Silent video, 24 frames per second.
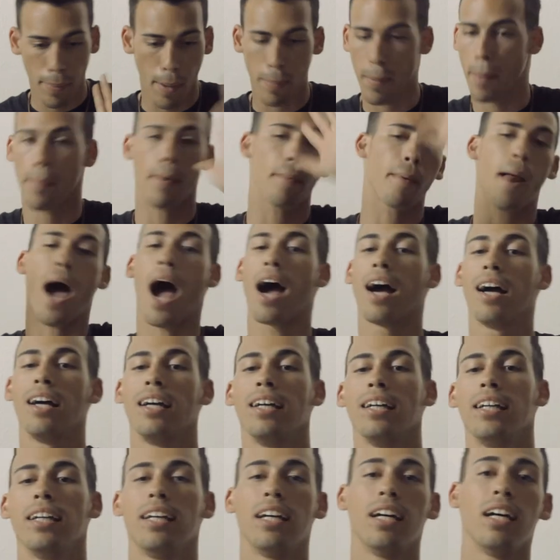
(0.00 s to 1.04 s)
blah, blah, blah, blah.
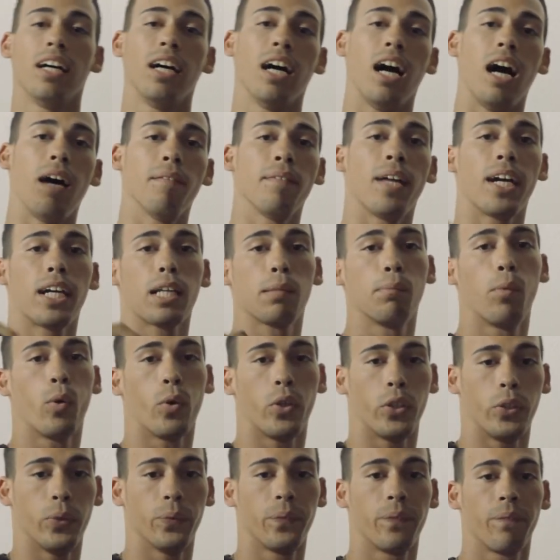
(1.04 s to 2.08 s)
I'm not gonna
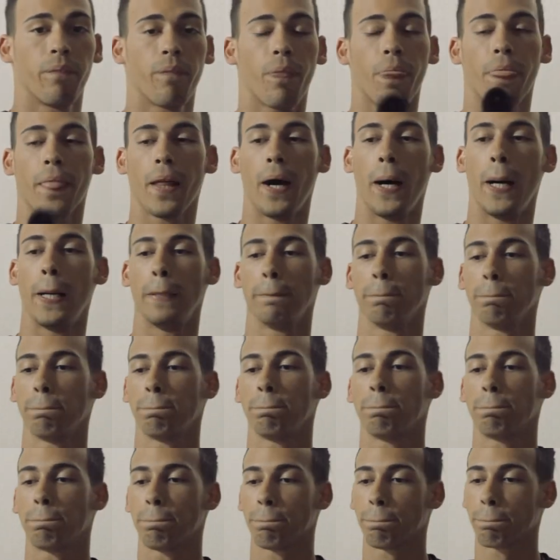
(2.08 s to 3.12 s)
bore you. Um,
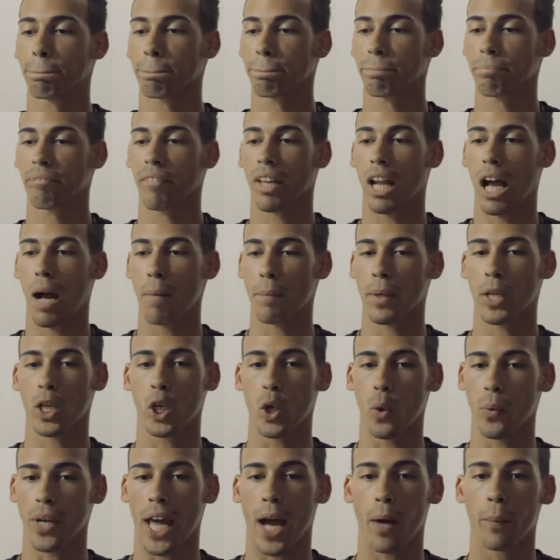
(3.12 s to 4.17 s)
I'm gonna
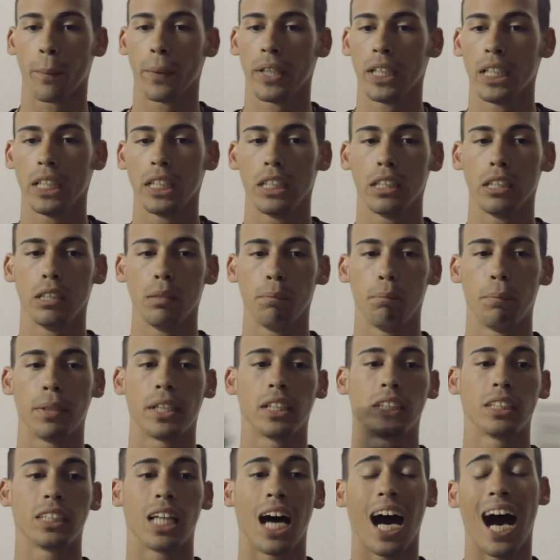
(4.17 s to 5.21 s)
go now.
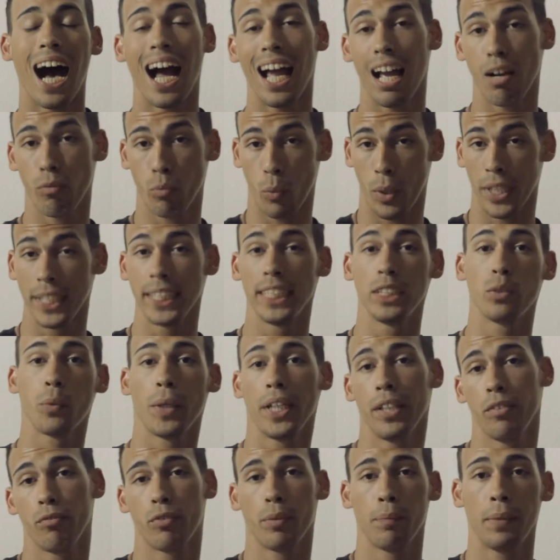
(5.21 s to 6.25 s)
Because I have Wendy's
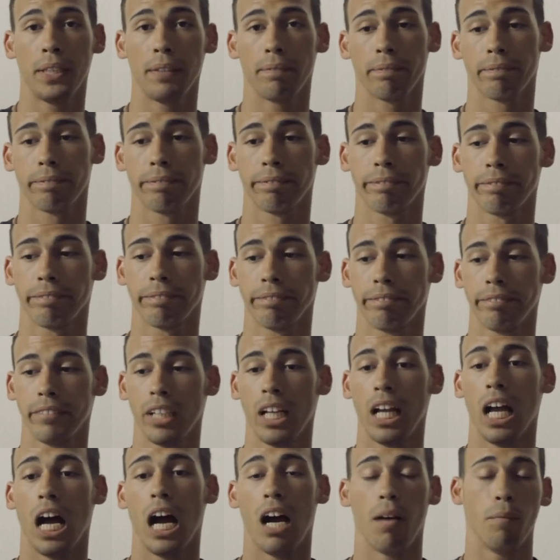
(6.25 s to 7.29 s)
waiting for me.
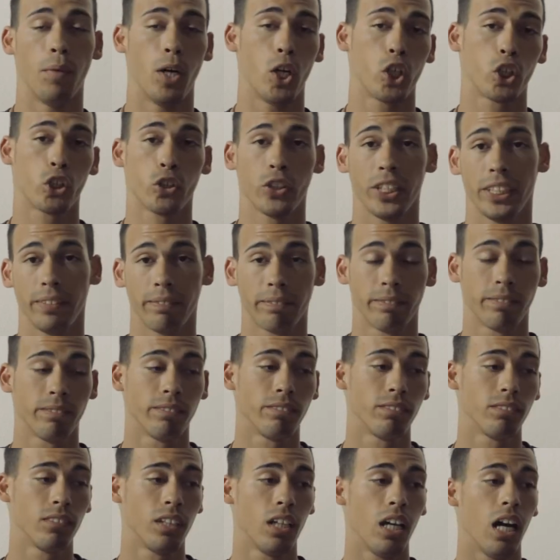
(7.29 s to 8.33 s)
I'm hungry.
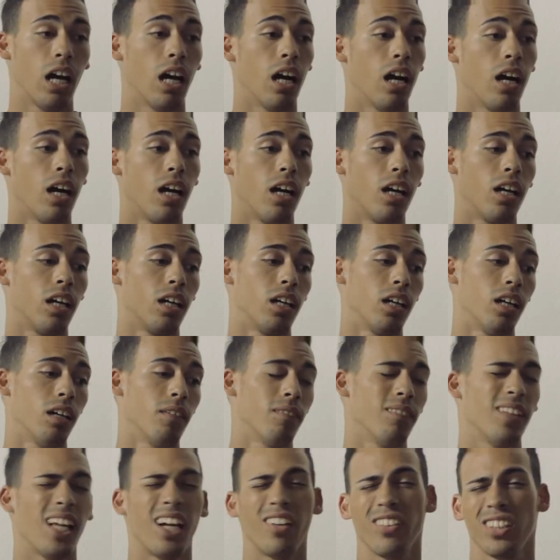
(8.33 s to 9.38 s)

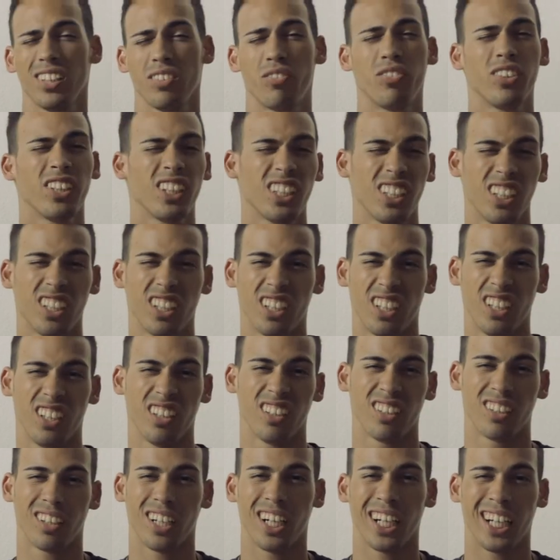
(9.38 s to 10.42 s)
Not really feeling good
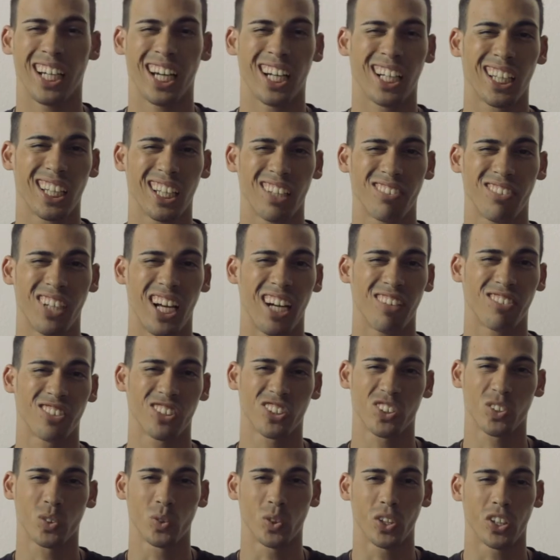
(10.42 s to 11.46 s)
either. I kind of left after
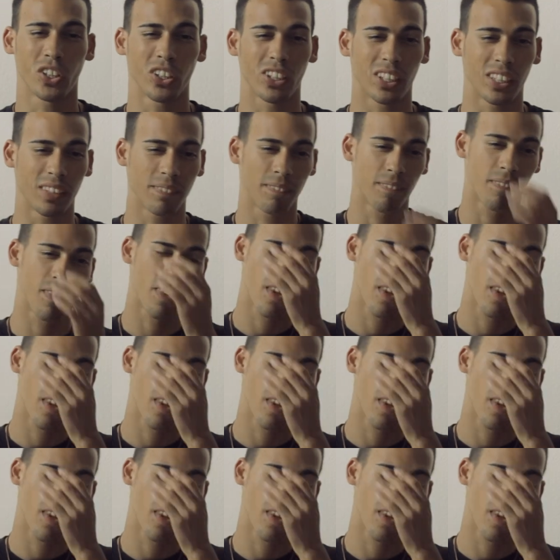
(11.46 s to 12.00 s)
school early.